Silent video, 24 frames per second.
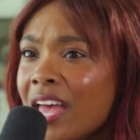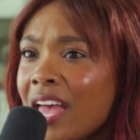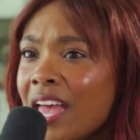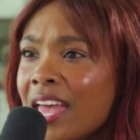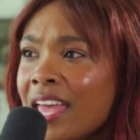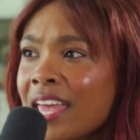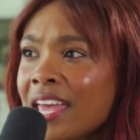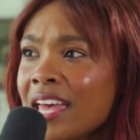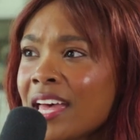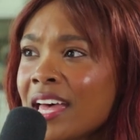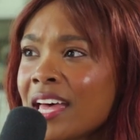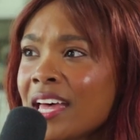
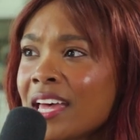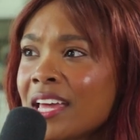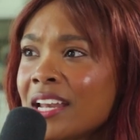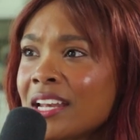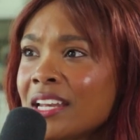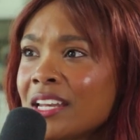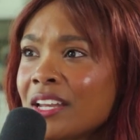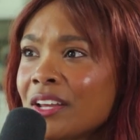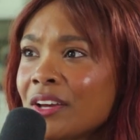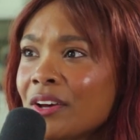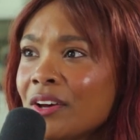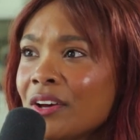
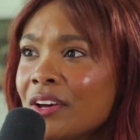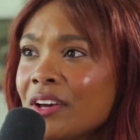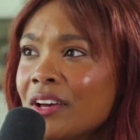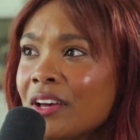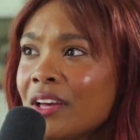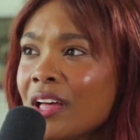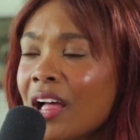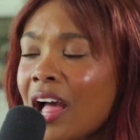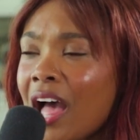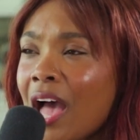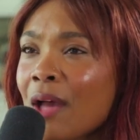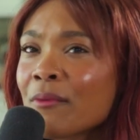and
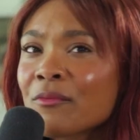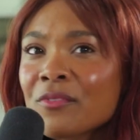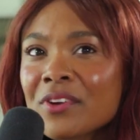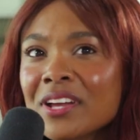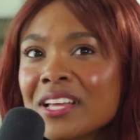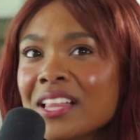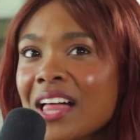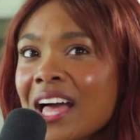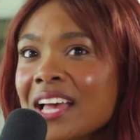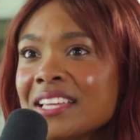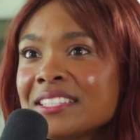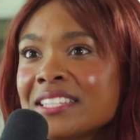I'm
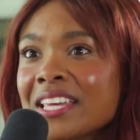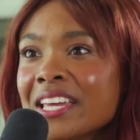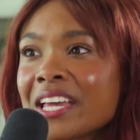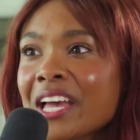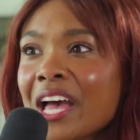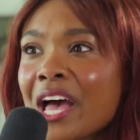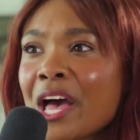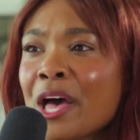realizing